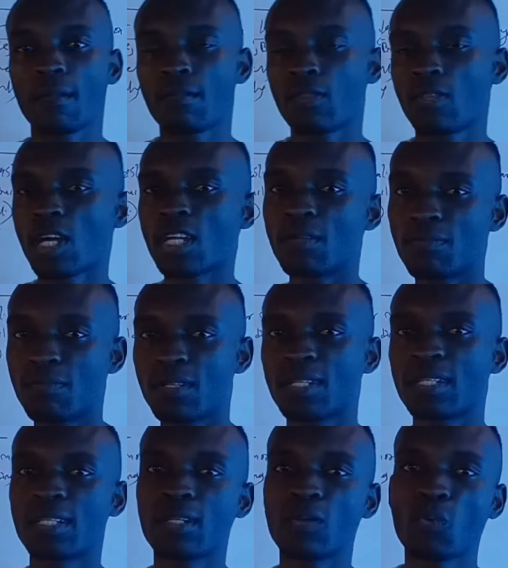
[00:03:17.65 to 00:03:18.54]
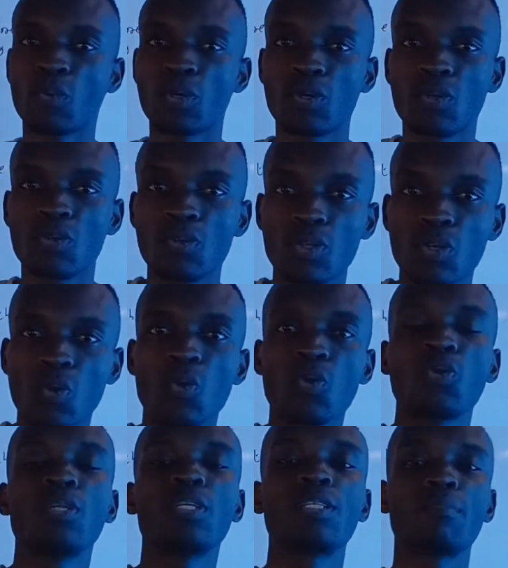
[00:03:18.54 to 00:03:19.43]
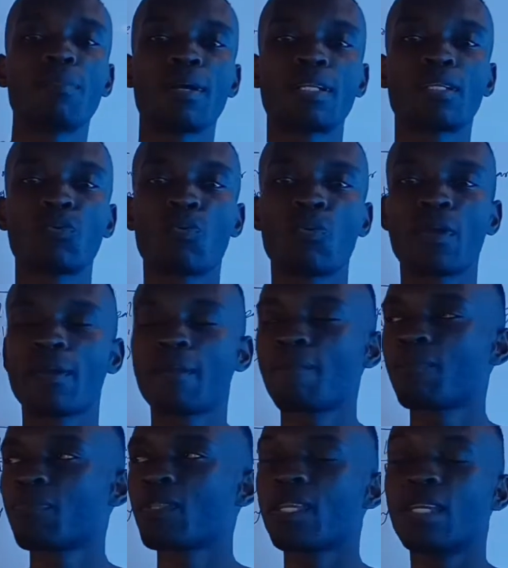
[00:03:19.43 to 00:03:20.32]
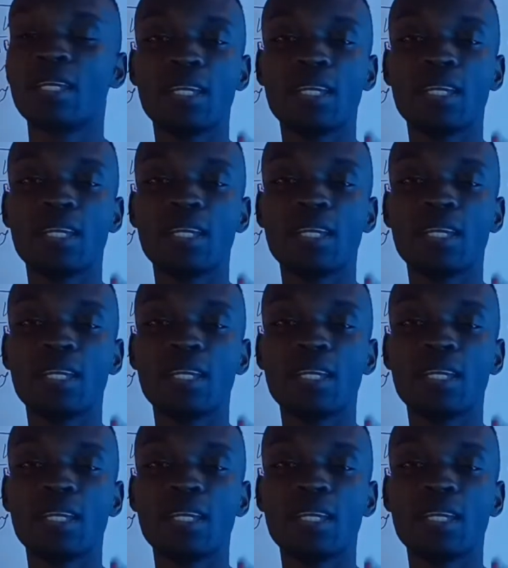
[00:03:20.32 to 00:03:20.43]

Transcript: that building, we don't own it, but we